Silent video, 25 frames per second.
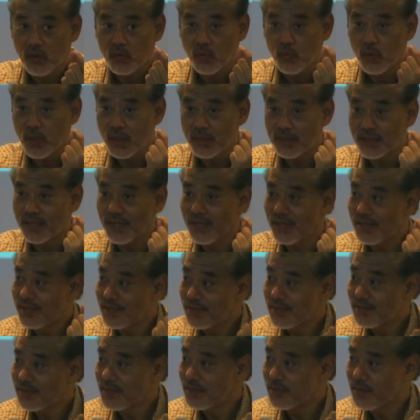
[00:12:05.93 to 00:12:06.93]
Well, the
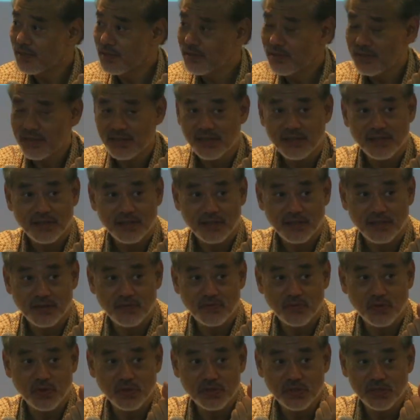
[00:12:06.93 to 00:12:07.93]
answer,
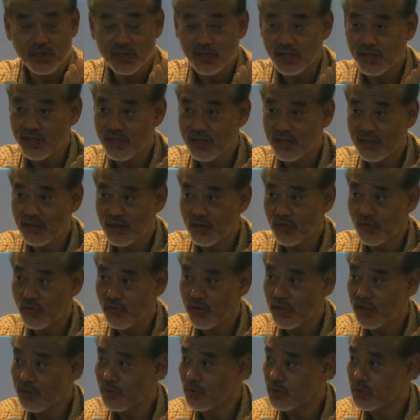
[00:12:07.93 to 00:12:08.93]
unfortunately, our
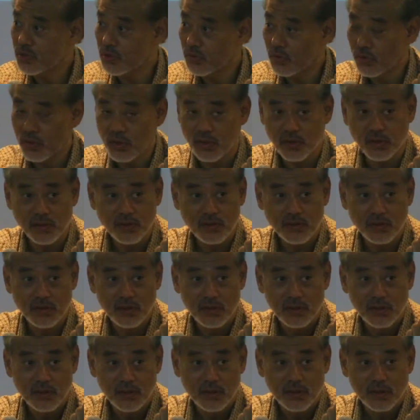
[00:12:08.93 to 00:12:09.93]
friend was wrong.
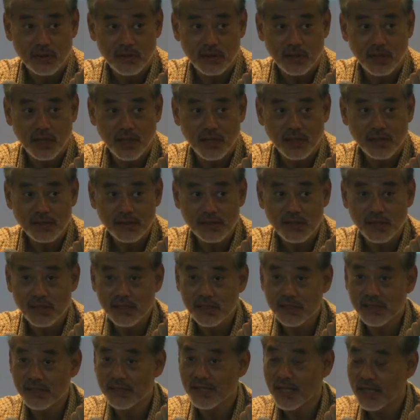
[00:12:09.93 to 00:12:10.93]
The answer
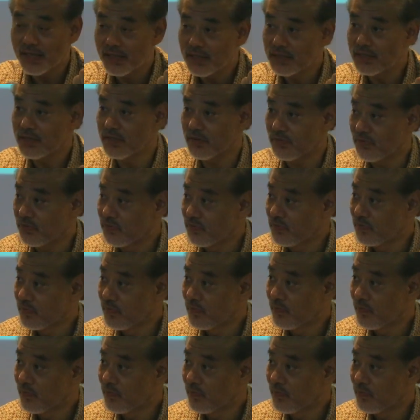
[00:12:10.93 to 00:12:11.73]
is negative.